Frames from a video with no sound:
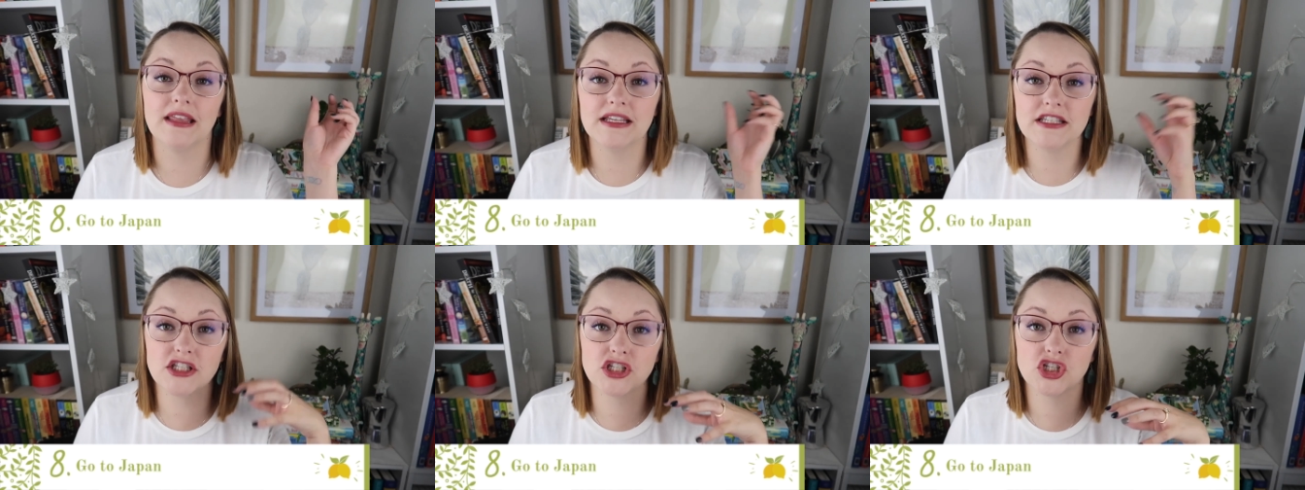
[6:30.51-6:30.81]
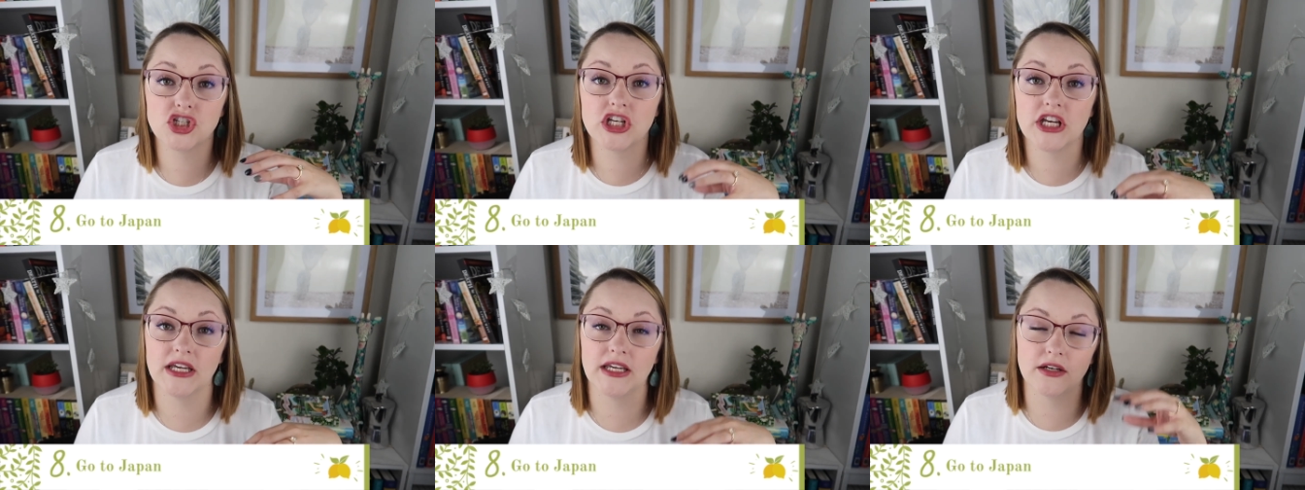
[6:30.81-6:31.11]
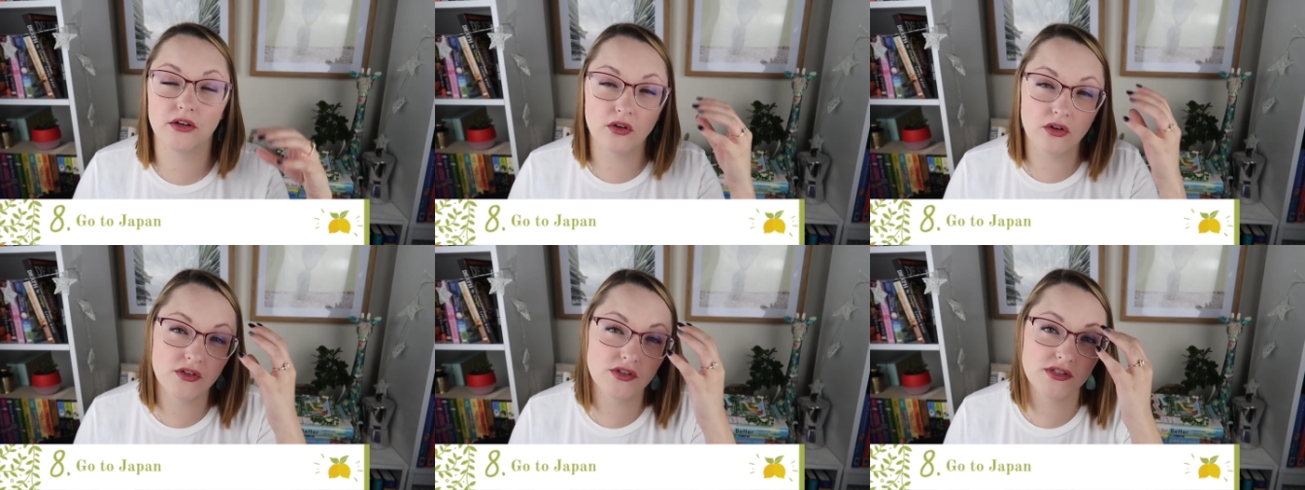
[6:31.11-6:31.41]
this
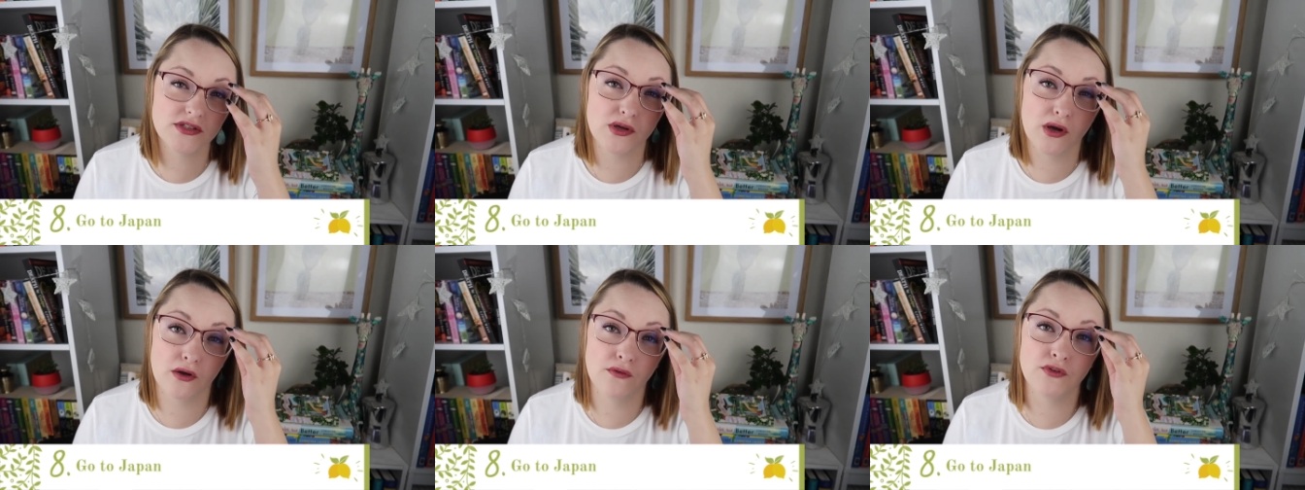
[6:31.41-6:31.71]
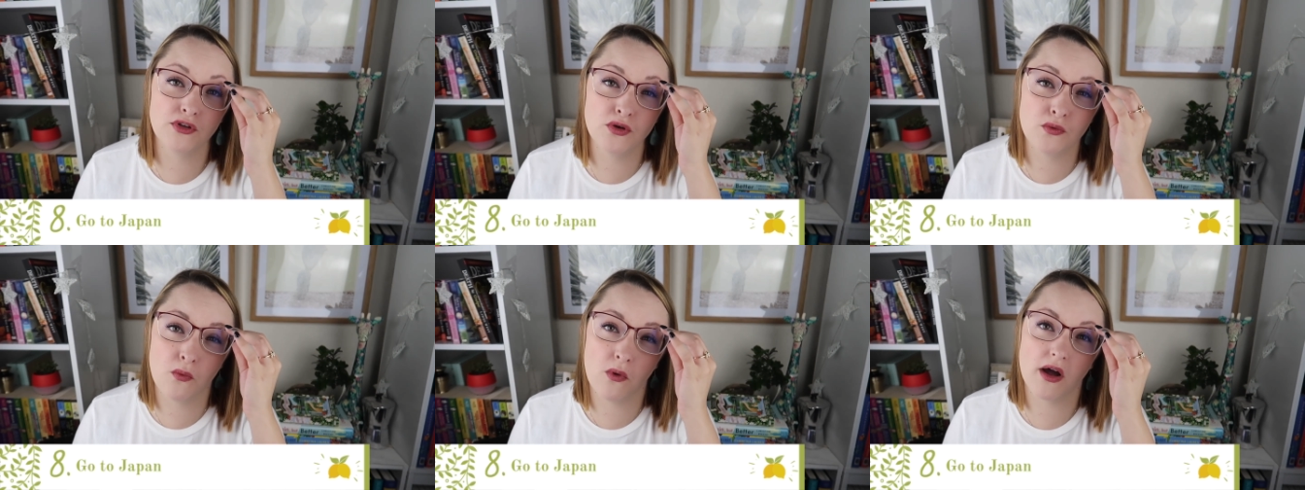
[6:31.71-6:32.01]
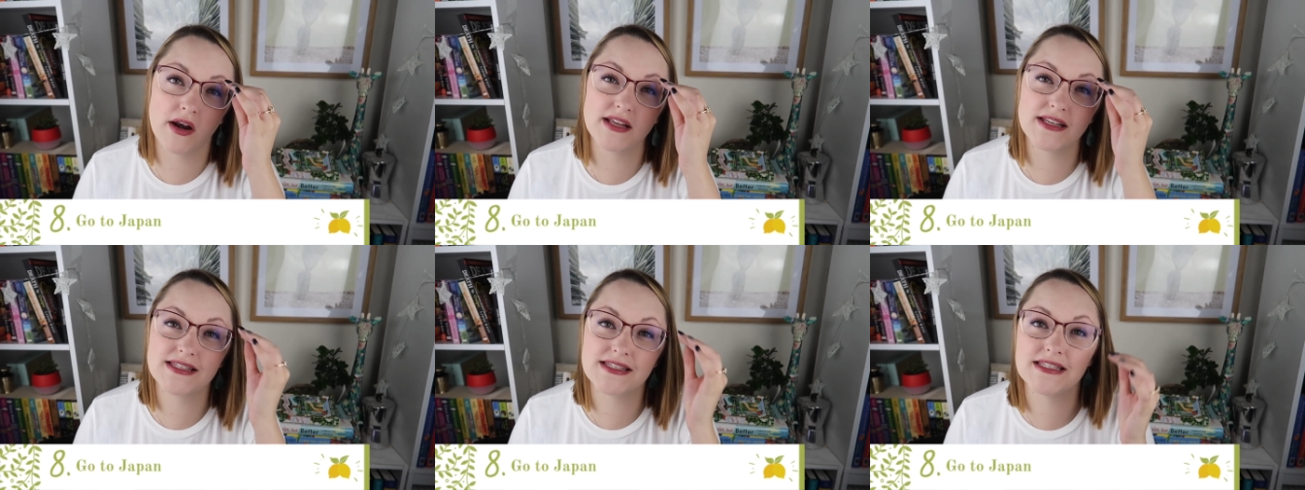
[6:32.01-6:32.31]
channel, so if you
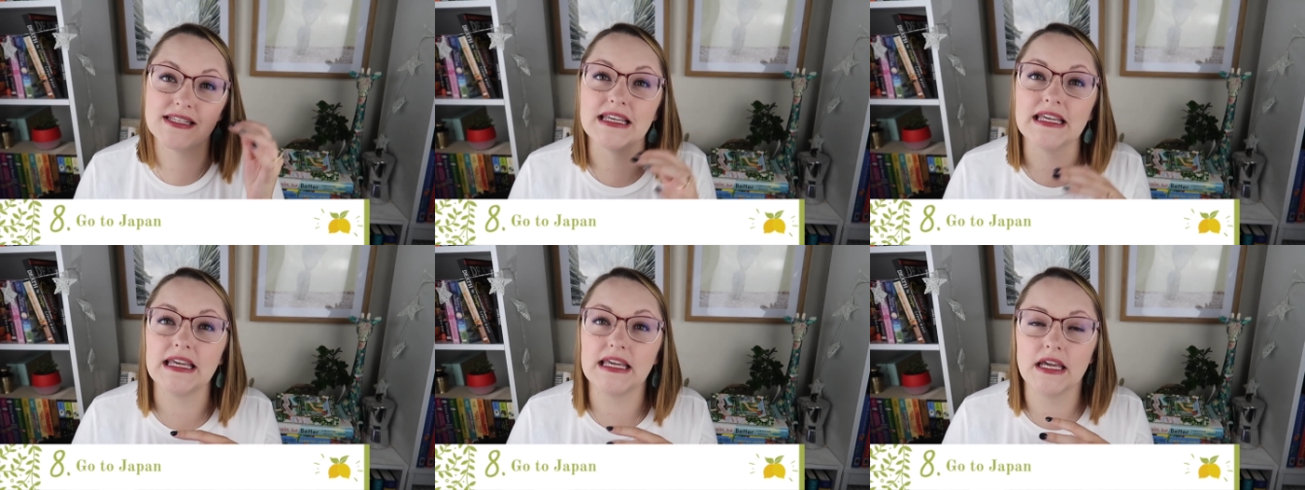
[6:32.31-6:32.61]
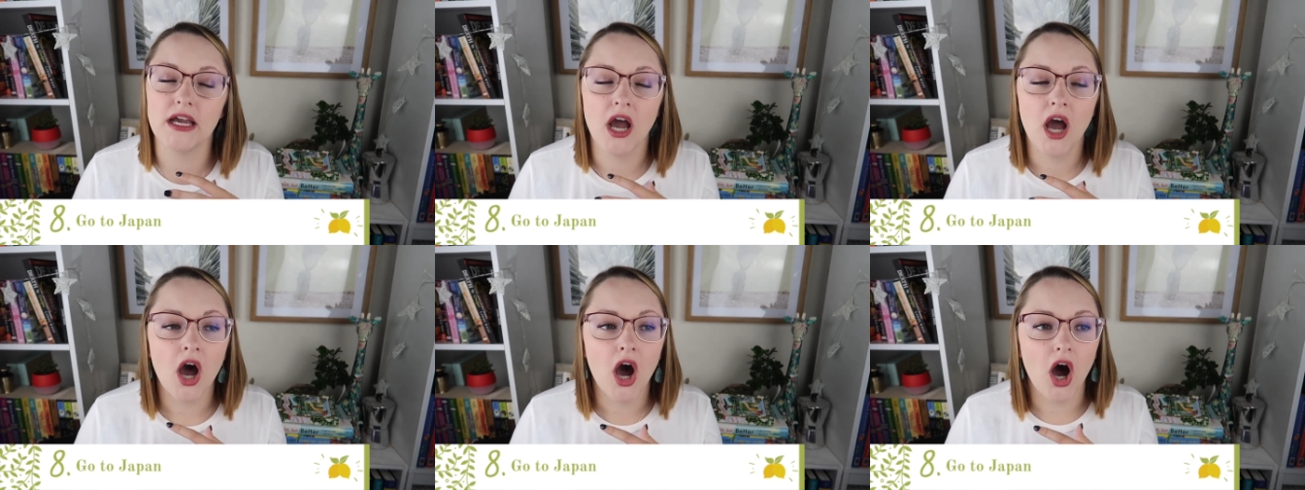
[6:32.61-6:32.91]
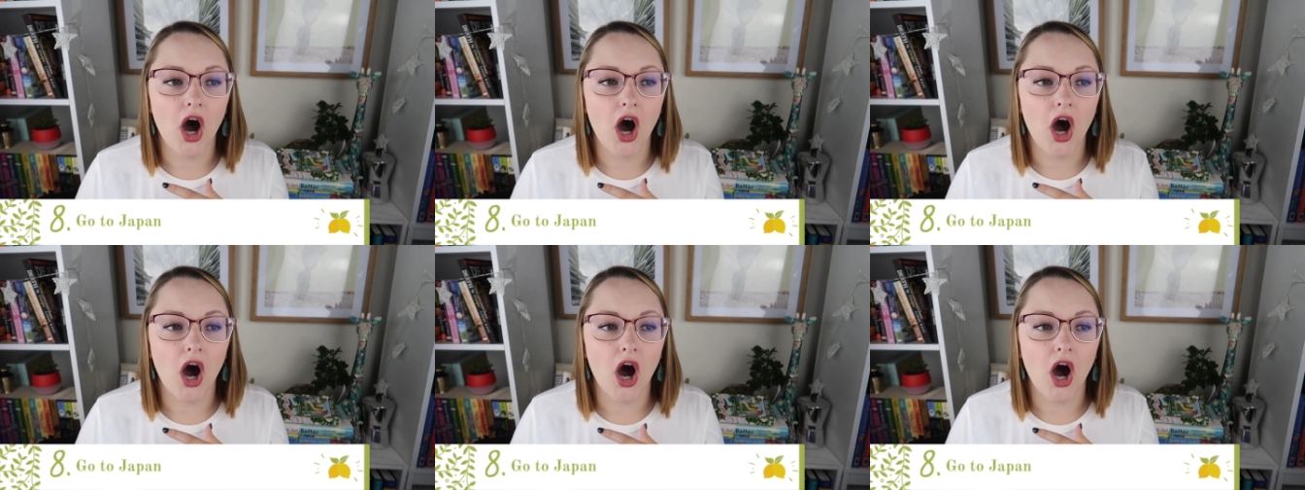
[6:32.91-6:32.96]
want to see